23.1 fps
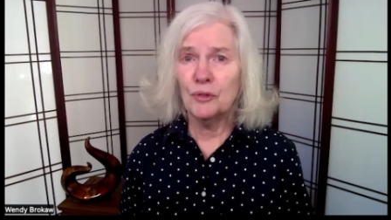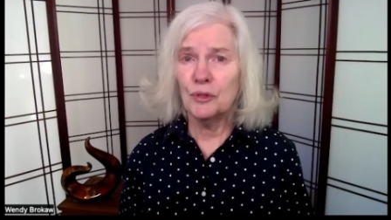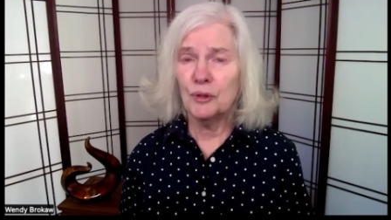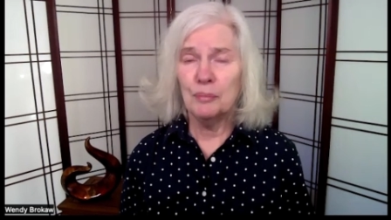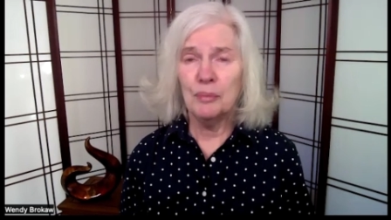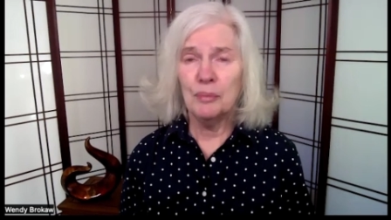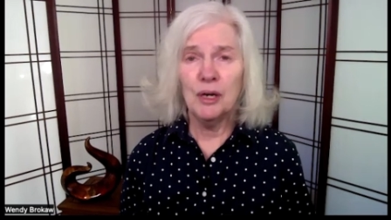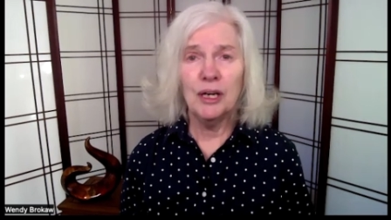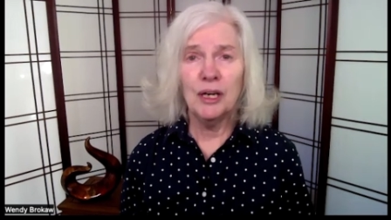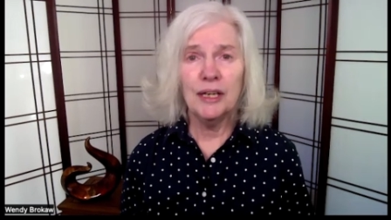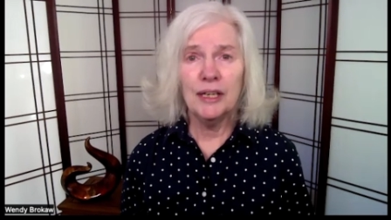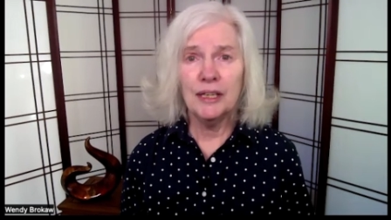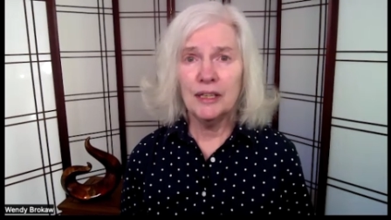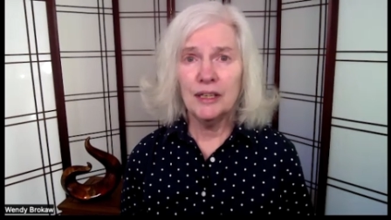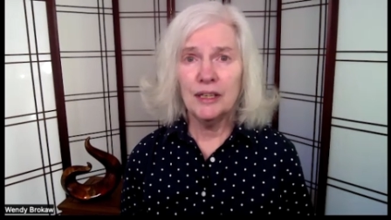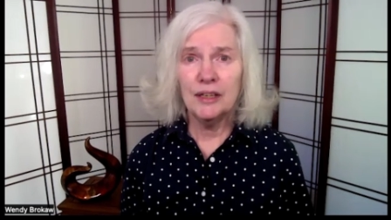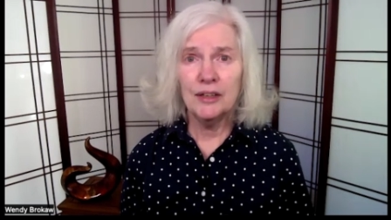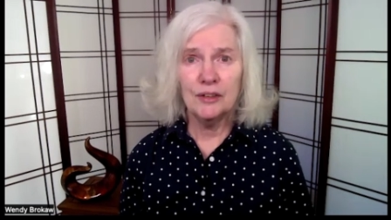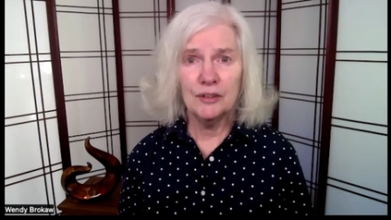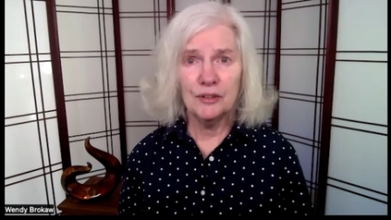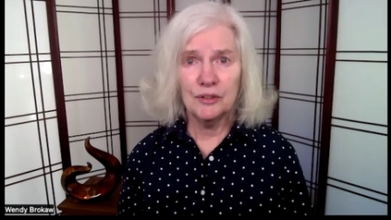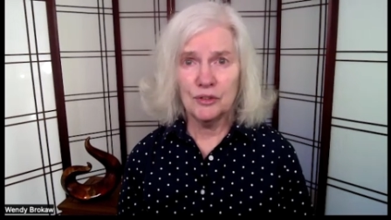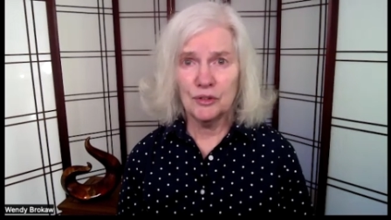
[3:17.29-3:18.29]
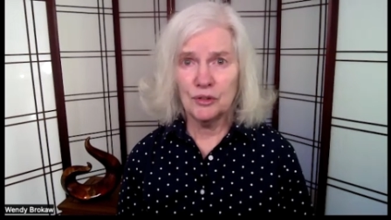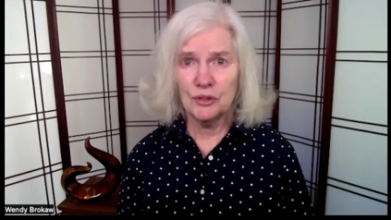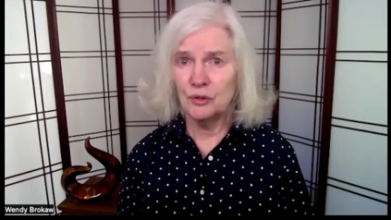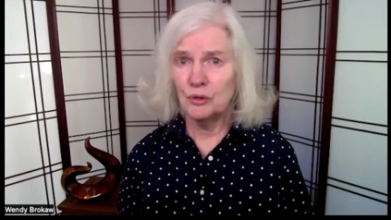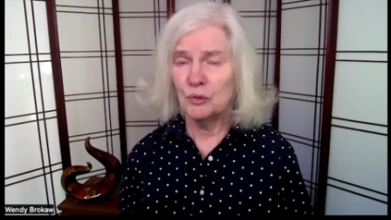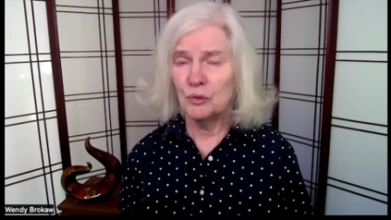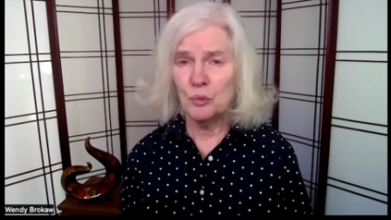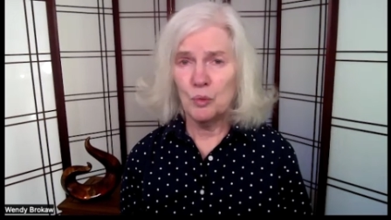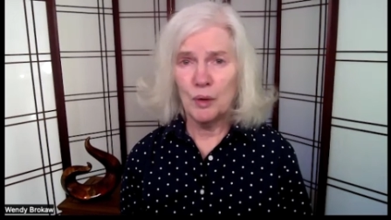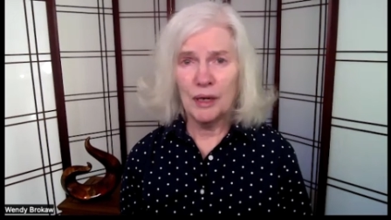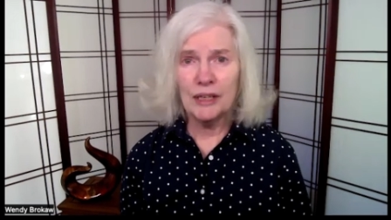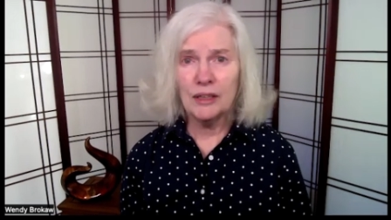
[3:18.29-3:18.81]
The pioneers who
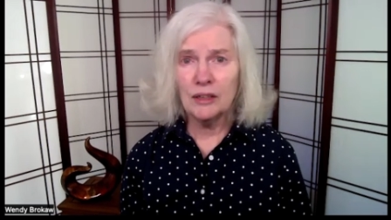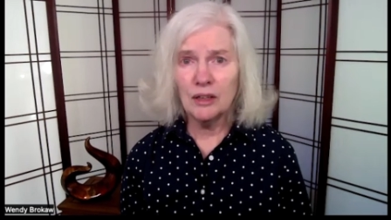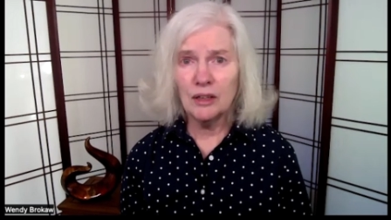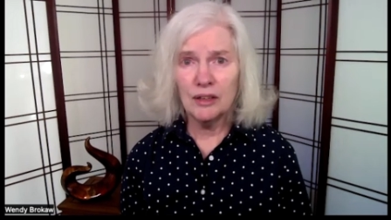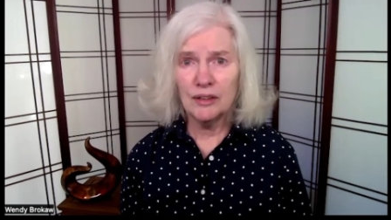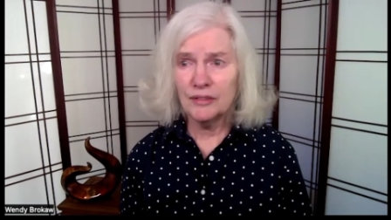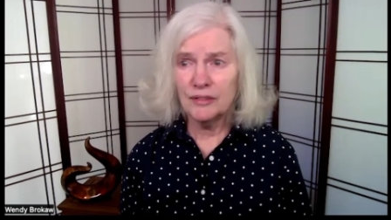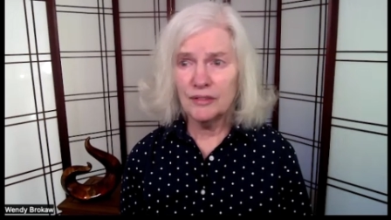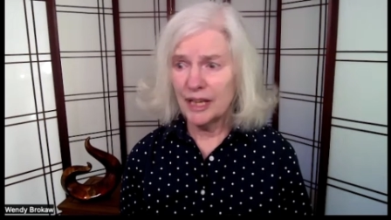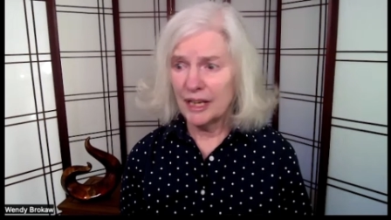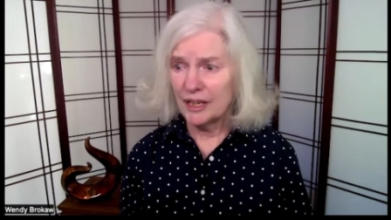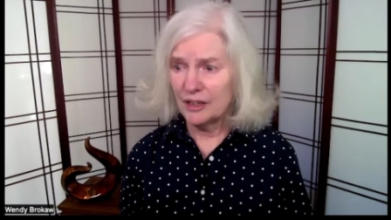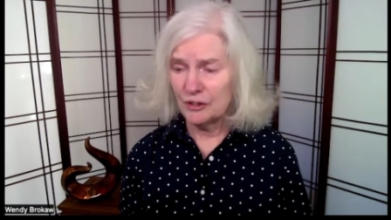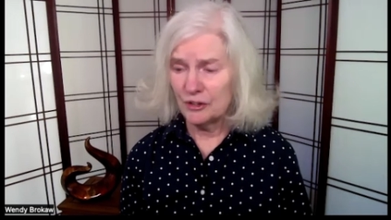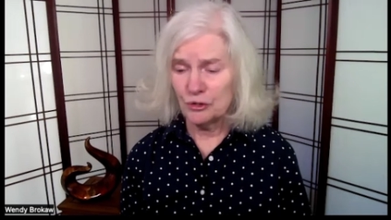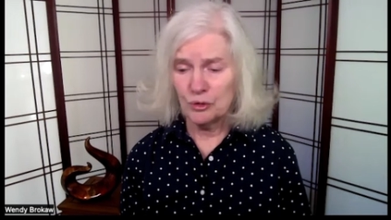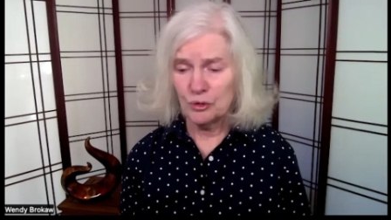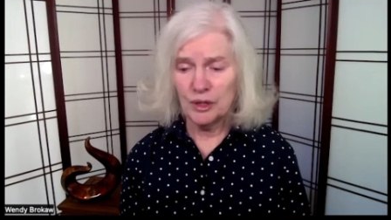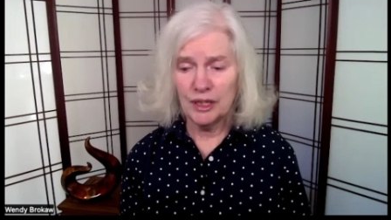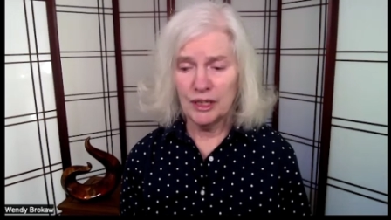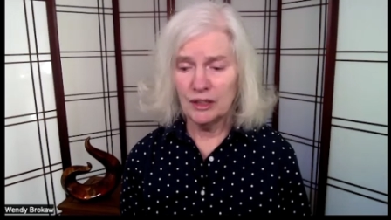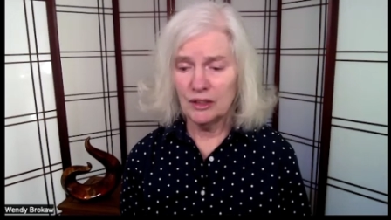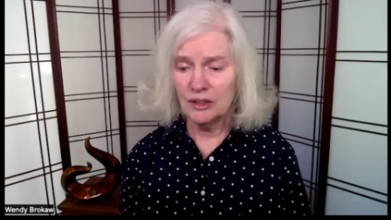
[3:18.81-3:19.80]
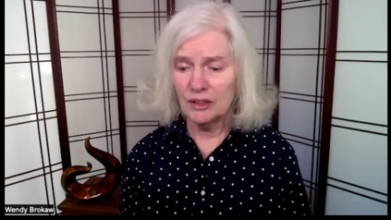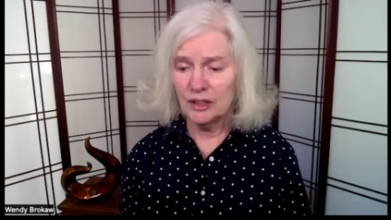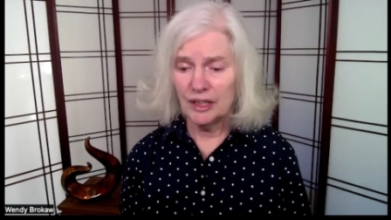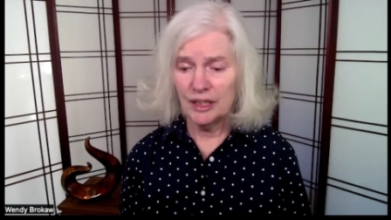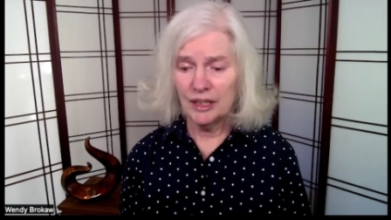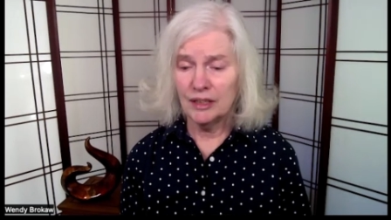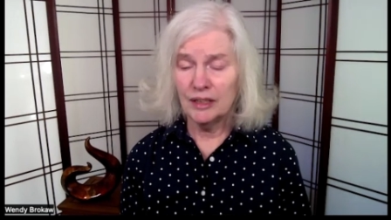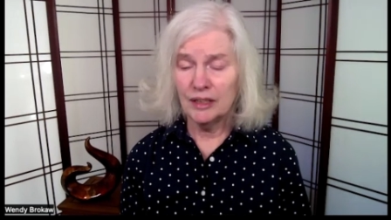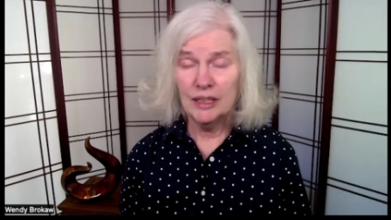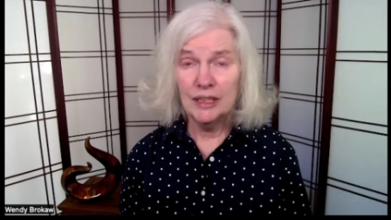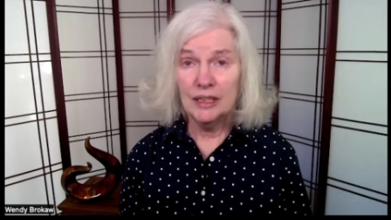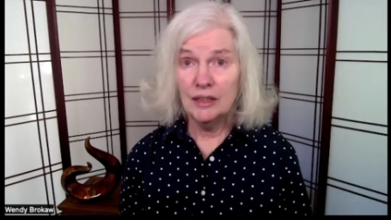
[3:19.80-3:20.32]
went on that trail
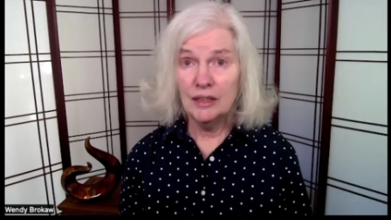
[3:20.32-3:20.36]
uh,